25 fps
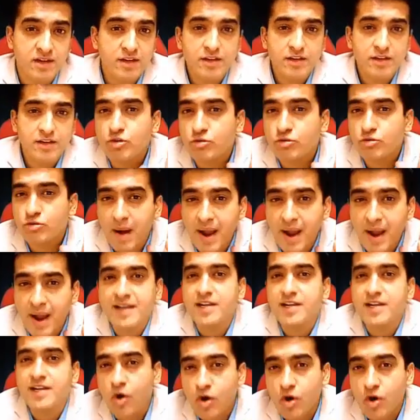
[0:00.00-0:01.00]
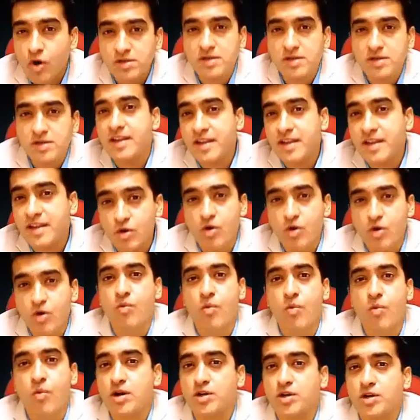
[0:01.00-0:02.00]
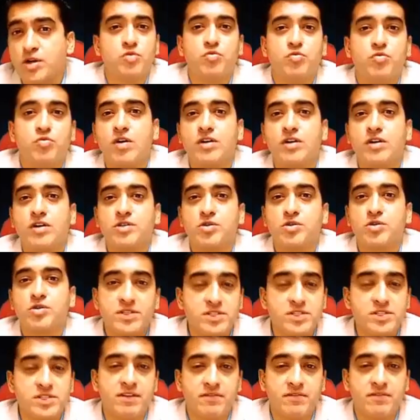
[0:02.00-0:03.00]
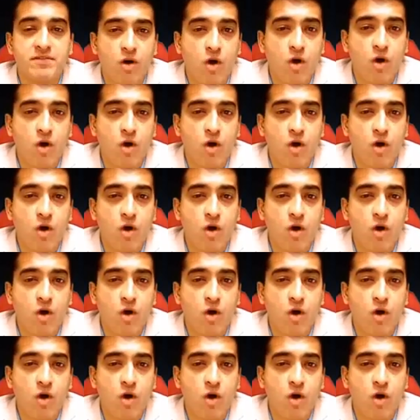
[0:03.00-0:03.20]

Your mind already know what you wanted to achieve.